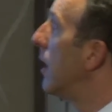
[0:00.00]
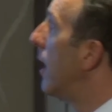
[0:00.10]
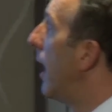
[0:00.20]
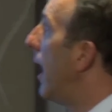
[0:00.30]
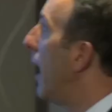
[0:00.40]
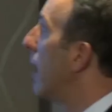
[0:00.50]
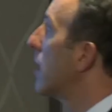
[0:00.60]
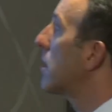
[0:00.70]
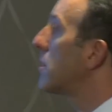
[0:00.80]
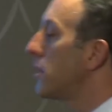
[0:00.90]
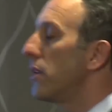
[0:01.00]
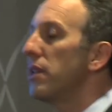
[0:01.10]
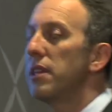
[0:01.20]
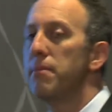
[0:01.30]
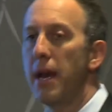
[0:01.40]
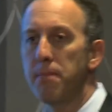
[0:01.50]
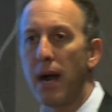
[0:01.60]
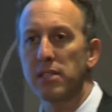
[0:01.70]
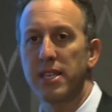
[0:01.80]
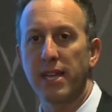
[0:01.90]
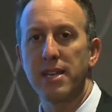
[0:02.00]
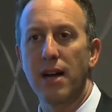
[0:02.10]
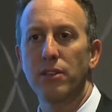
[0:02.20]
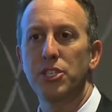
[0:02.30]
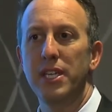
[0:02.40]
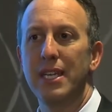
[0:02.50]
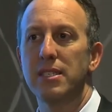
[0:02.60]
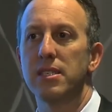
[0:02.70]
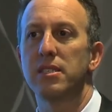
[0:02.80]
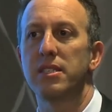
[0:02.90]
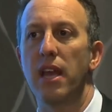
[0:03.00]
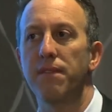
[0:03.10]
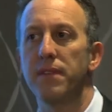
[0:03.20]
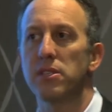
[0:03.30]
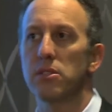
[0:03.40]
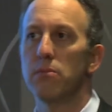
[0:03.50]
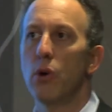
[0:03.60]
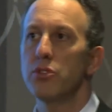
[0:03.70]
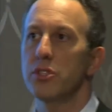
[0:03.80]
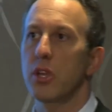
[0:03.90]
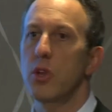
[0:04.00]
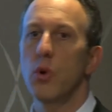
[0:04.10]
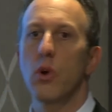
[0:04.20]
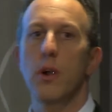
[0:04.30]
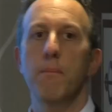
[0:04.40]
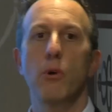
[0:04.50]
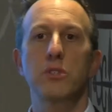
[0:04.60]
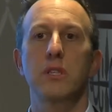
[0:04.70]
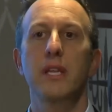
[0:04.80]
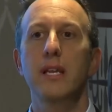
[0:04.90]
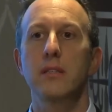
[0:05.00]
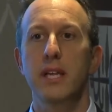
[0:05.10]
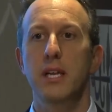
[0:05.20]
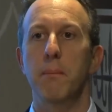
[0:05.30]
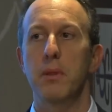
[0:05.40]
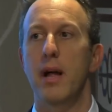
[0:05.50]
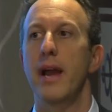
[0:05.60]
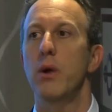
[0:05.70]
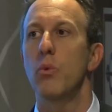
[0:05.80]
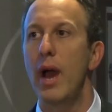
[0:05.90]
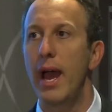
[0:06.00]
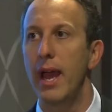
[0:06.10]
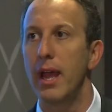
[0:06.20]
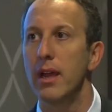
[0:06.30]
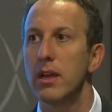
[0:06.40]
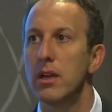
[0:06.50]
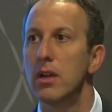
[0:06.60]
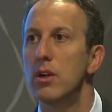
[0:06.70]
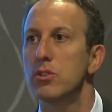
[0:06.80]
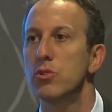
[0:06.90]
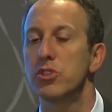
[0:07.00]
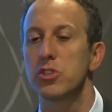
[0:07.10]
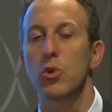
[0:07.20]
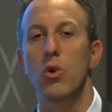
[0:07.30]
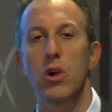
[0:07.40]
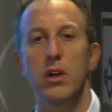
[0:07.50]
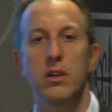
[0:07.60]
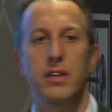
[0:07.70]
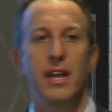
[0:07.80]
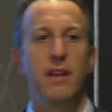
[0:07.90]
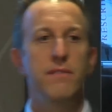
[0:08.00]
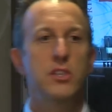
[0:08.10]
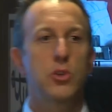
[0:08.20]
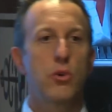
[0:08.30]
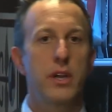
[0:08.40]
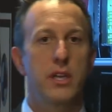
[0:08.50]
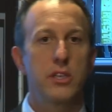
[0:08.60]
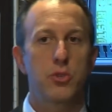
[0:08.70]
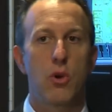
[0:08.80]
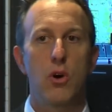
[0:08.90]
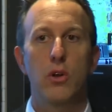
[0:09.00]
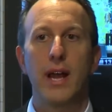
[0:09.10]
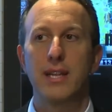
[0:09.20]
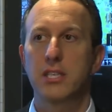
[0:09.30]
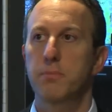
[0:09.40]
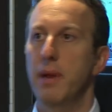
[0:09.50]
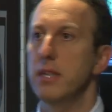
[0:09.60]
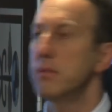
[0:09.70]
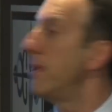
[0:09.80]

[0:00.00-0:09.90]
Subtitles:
Clearly, the Medbox technology is the safest, most secure, most legally compliant way to store, inventory control, and dispense